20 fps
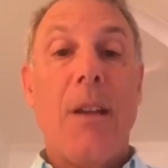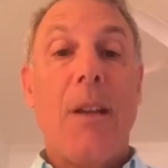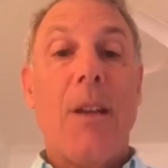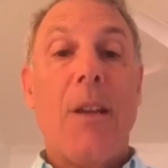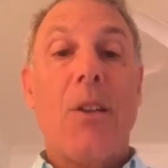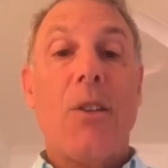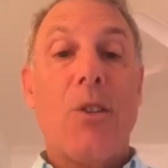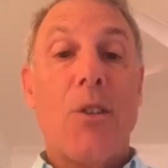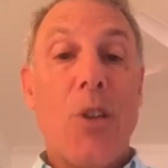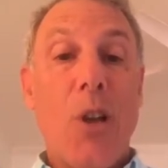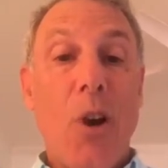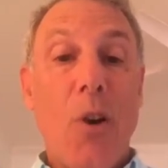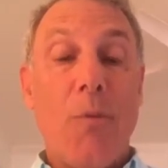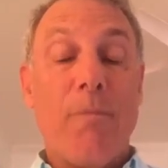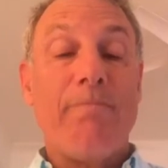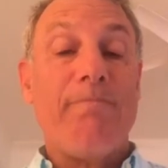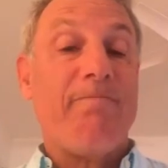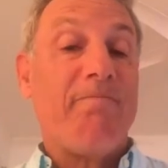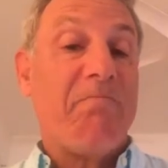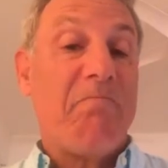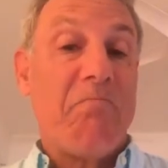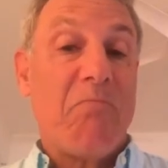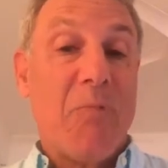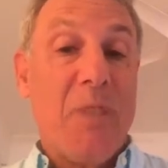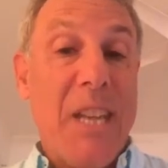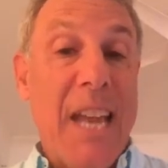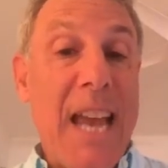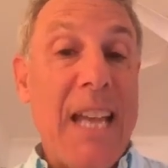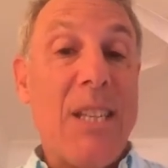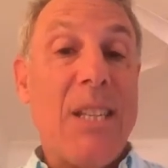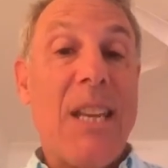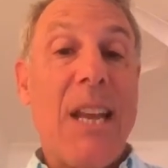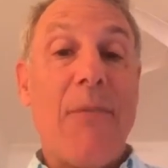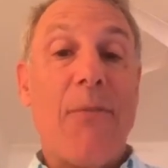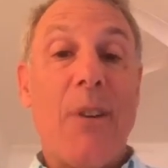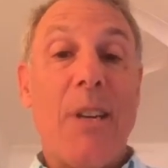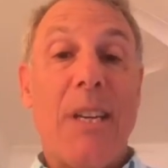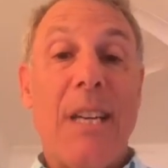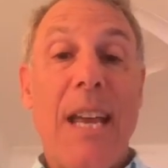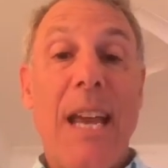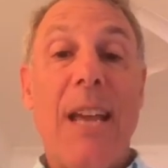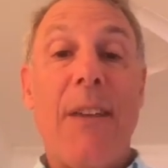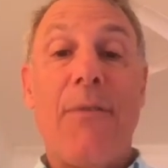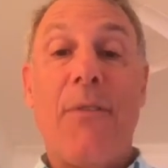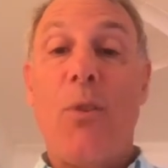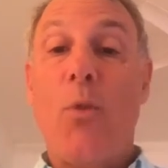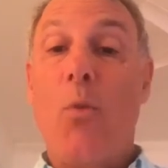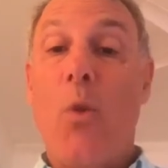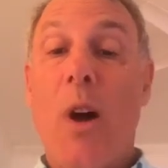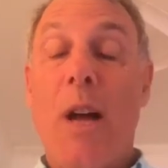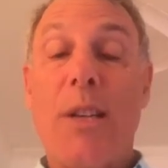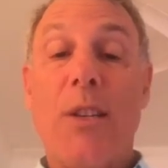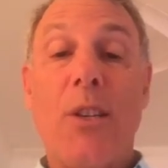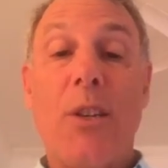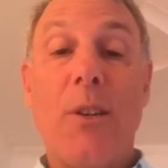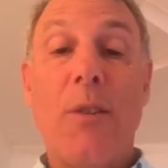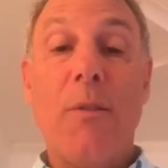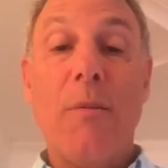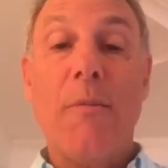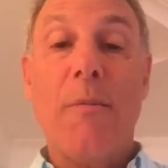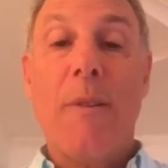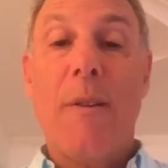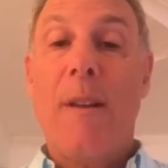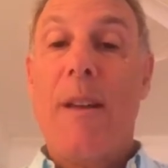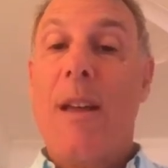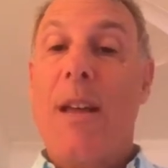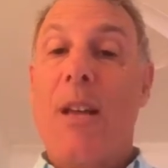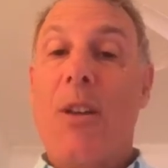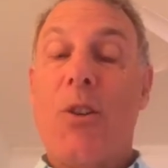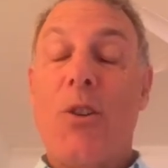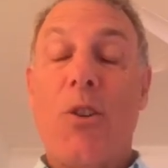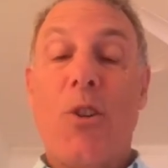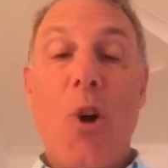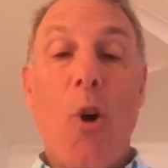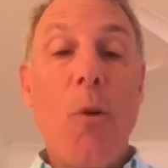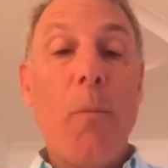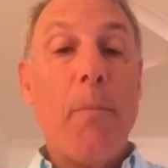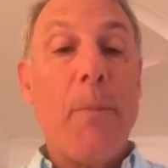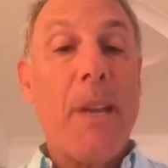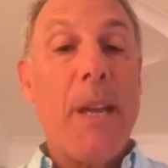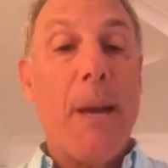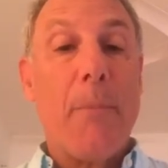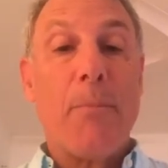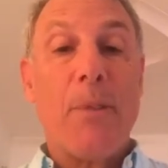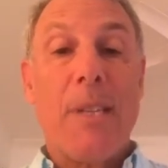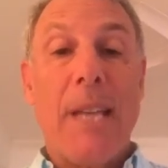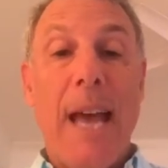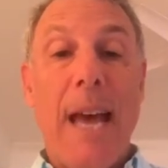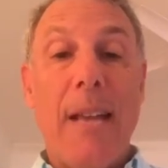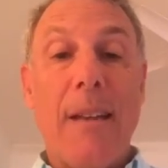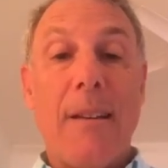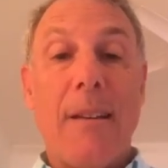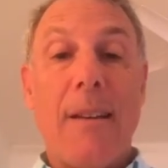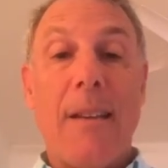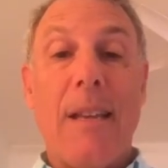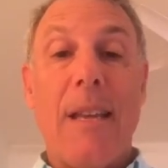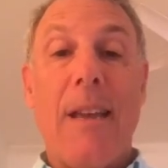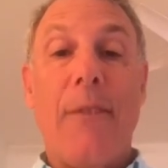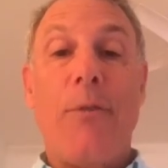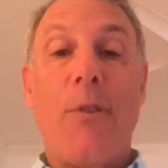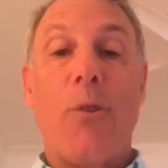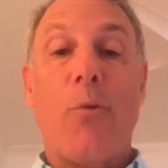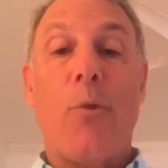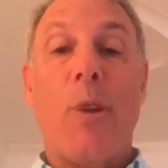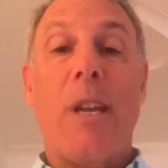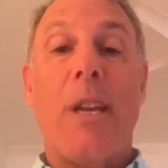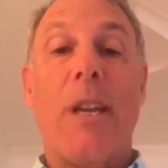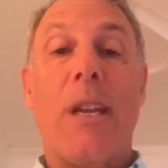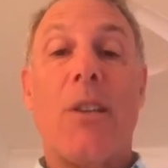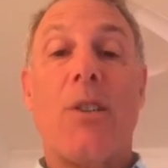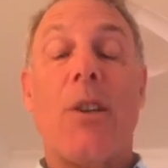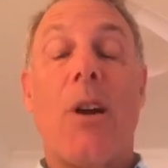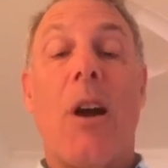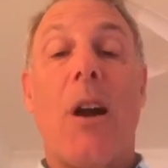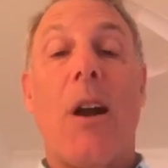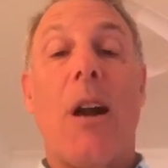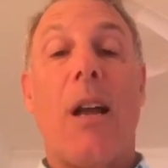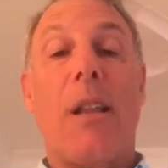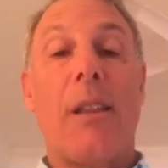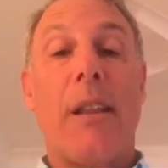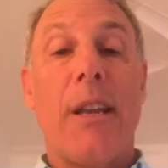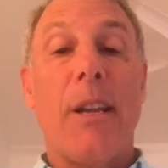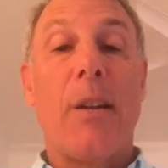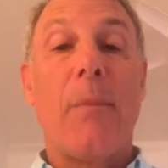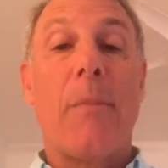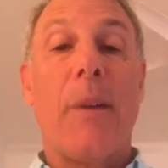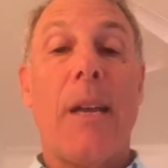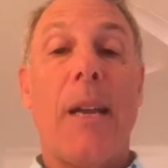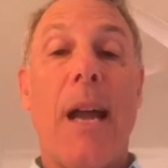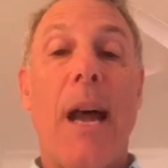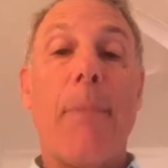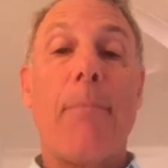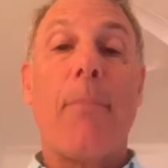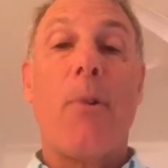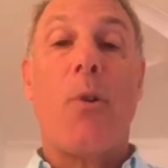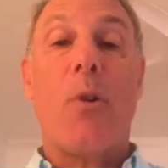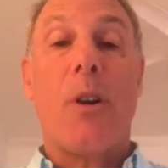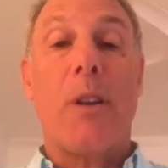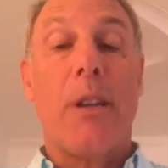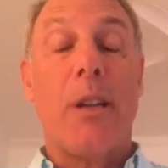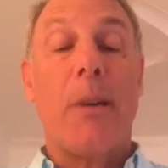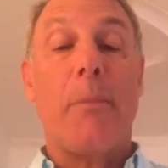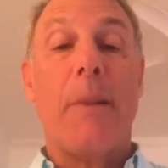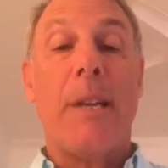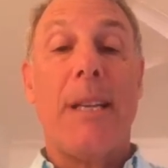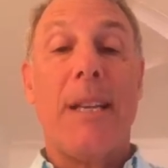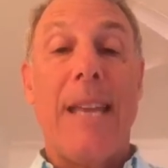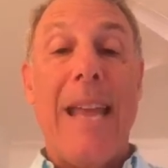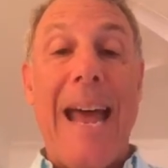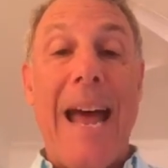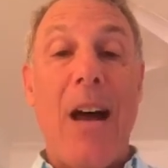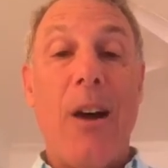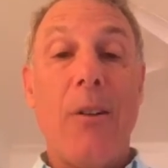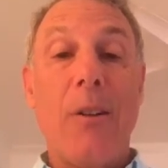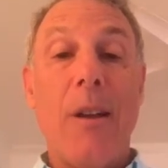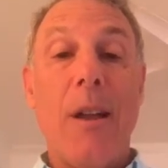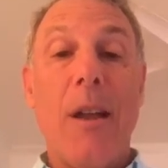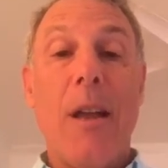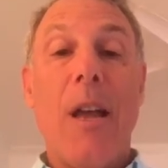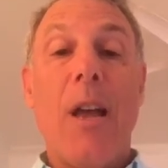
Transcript: So, test every day if you want to. Don't be upset if your readings are a little bit up or a little bit down.